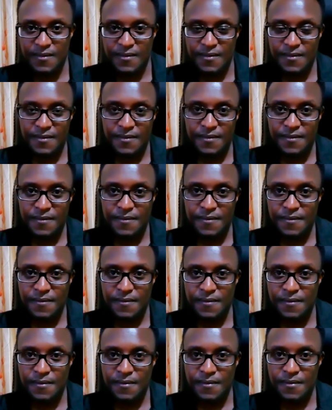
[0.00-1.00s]

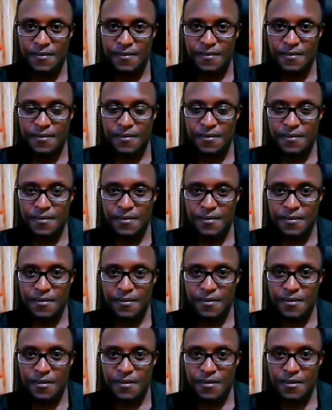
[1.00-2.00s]

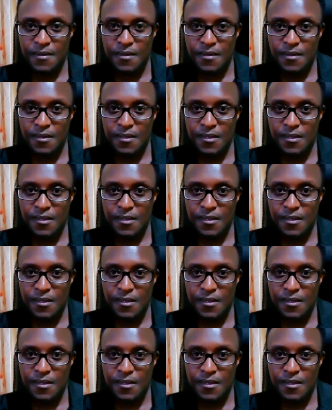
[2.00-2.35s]
Nobody speaks.